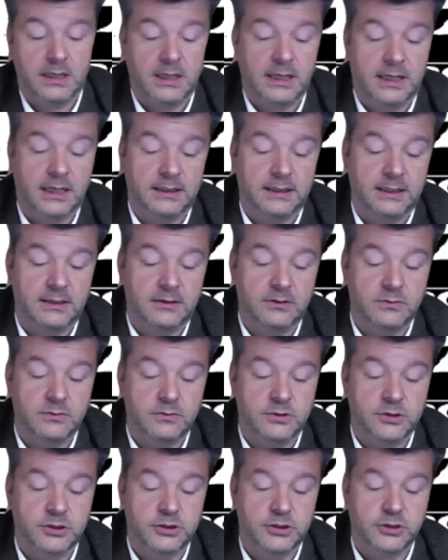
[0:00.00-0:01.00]
And then
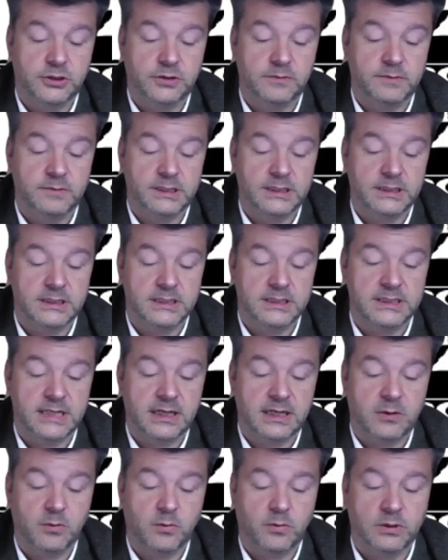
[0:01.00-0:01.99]
those should be the
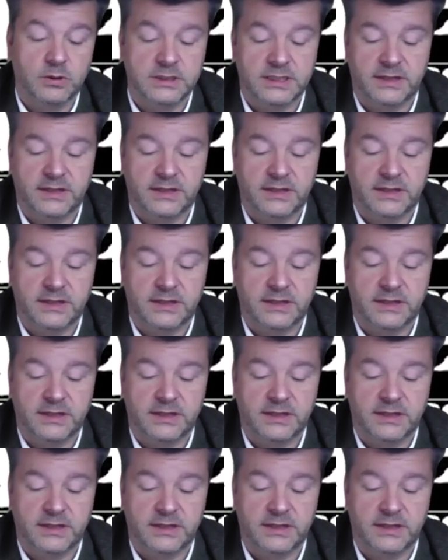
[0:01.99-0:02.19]
standard ones.